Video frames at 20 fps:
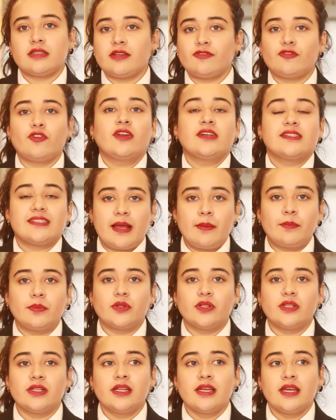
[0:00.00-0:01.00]
for
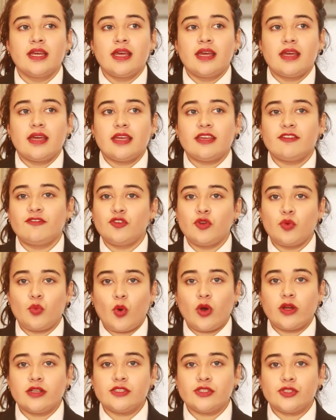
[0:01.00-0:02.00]
example if you
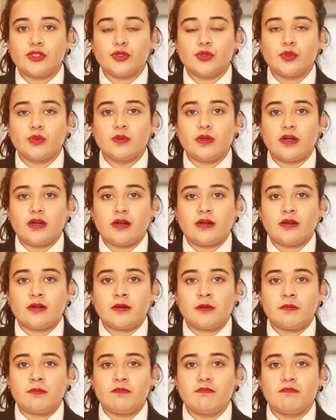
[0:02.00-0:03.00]
want to
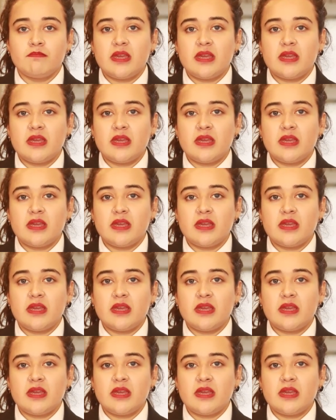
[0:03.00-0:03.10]
uh,